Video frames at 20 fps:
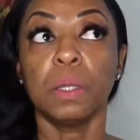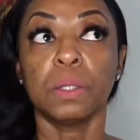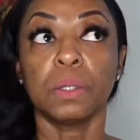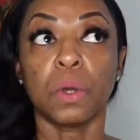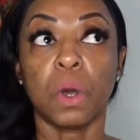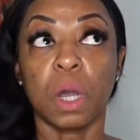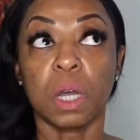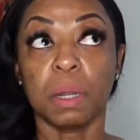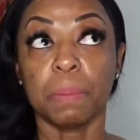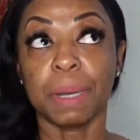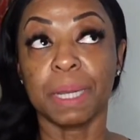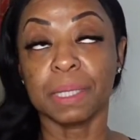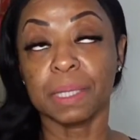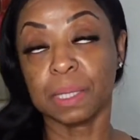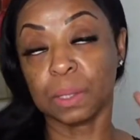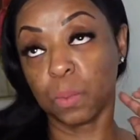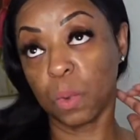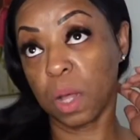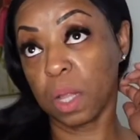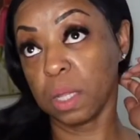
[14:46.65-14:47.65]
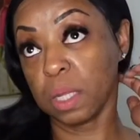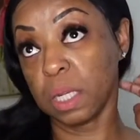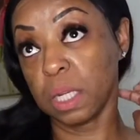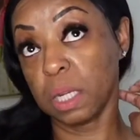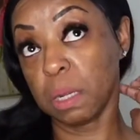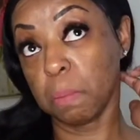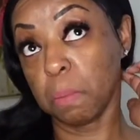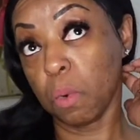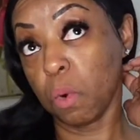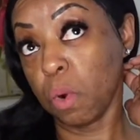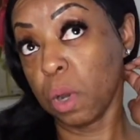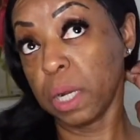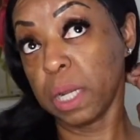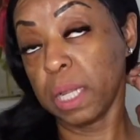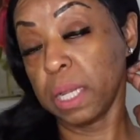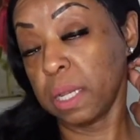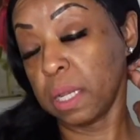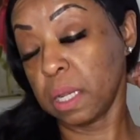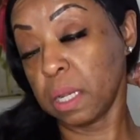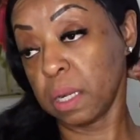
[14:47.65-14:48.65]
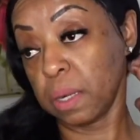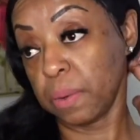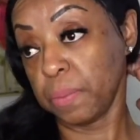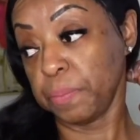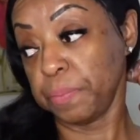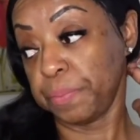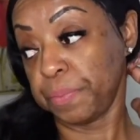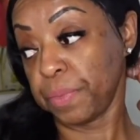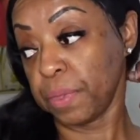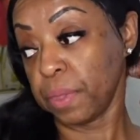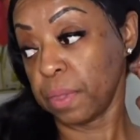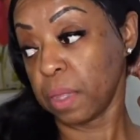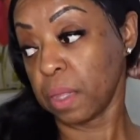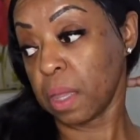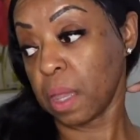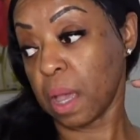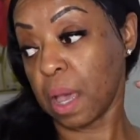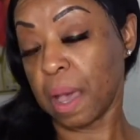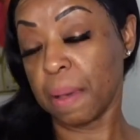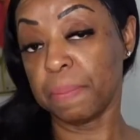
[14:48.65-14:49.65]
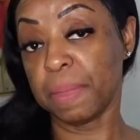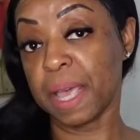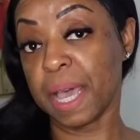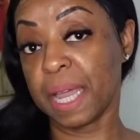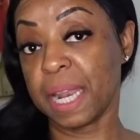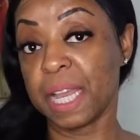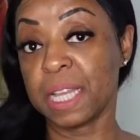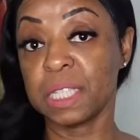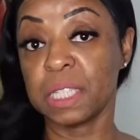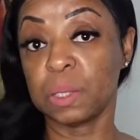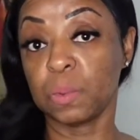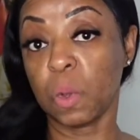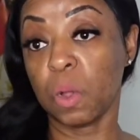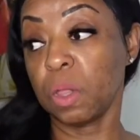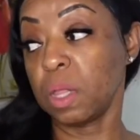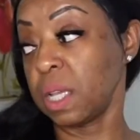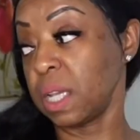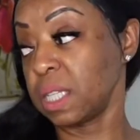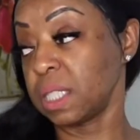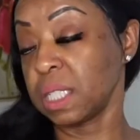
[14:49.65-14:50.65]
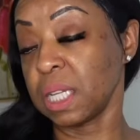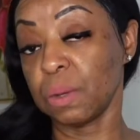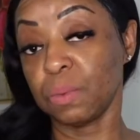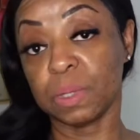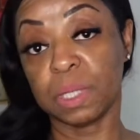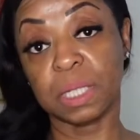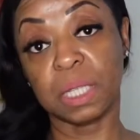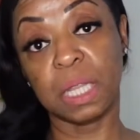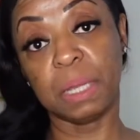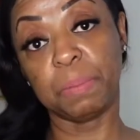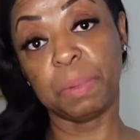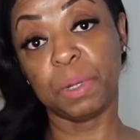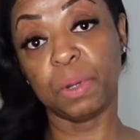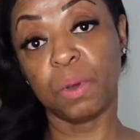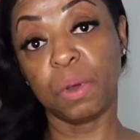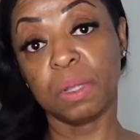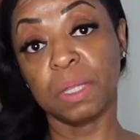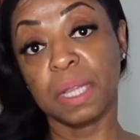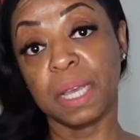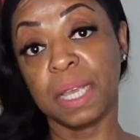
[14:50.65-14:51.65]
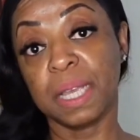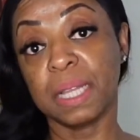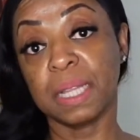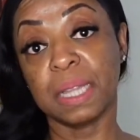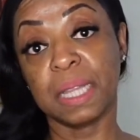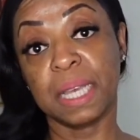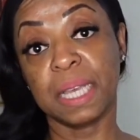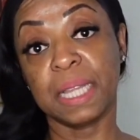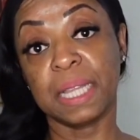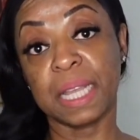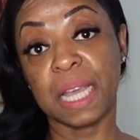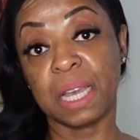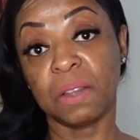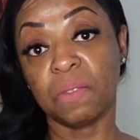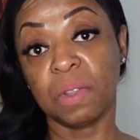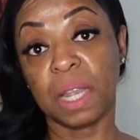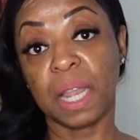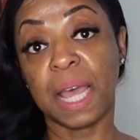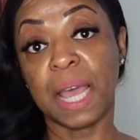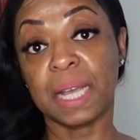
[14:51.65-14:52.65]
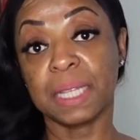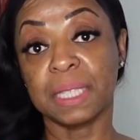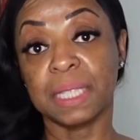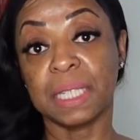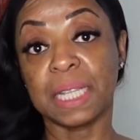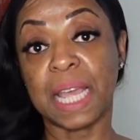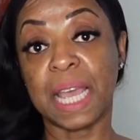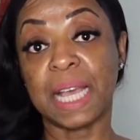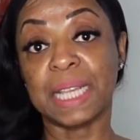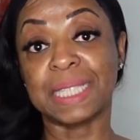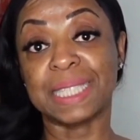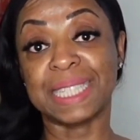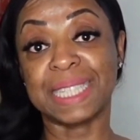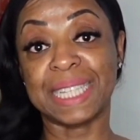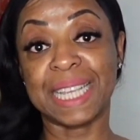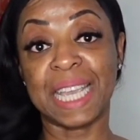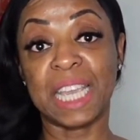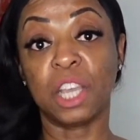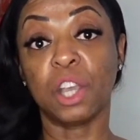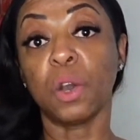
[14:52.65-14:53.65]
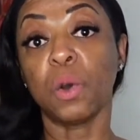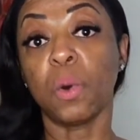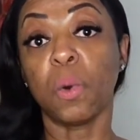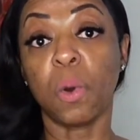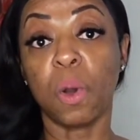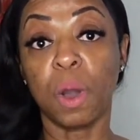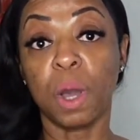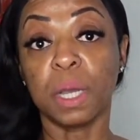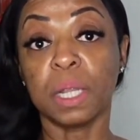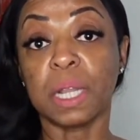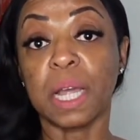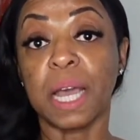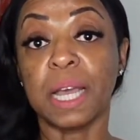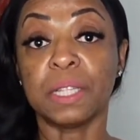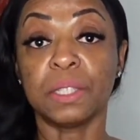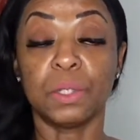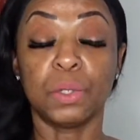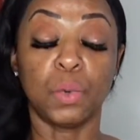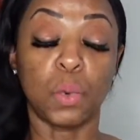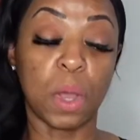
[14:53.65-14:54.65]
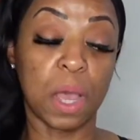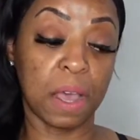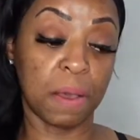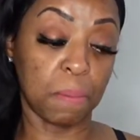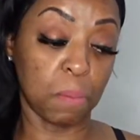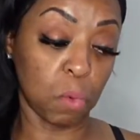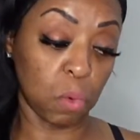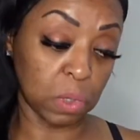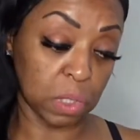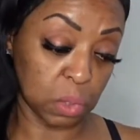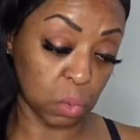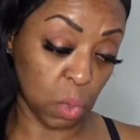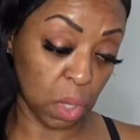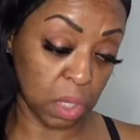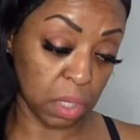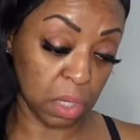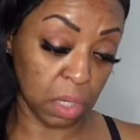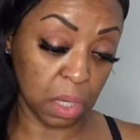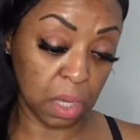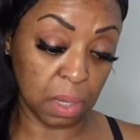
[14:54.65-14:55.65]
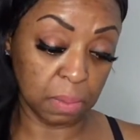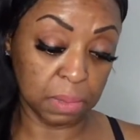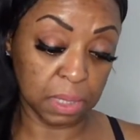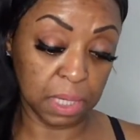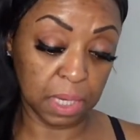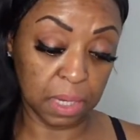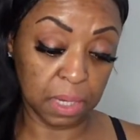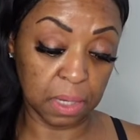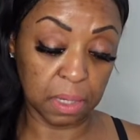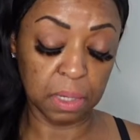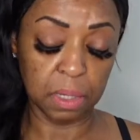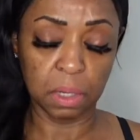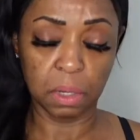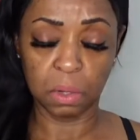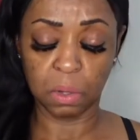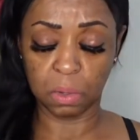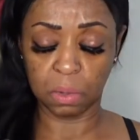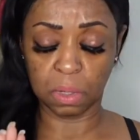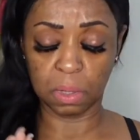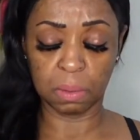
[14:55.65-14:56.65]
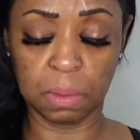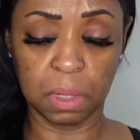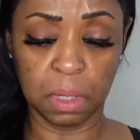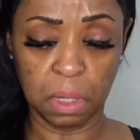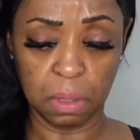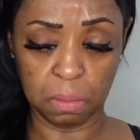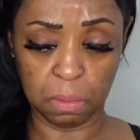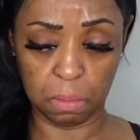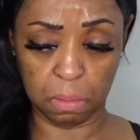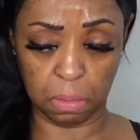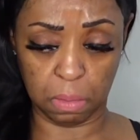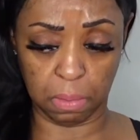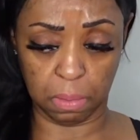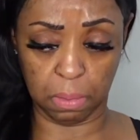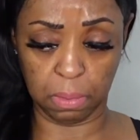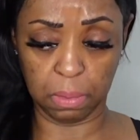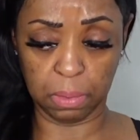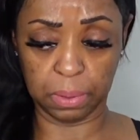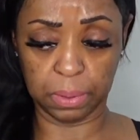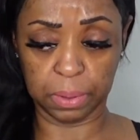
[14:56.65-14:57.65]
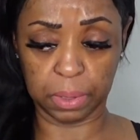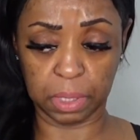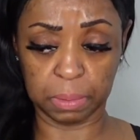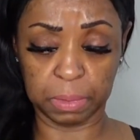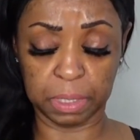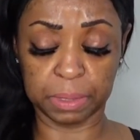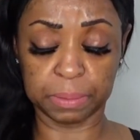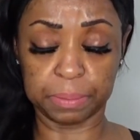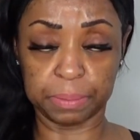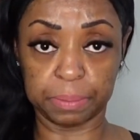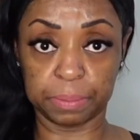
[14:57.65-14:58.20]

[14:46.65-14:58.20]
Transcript: Talking about swelling in the morning, I'm not as swollen because I was sleeping all night and laying down relaxing. As the day go on, I do have more swelling that comes here. Hold on. Excuse me.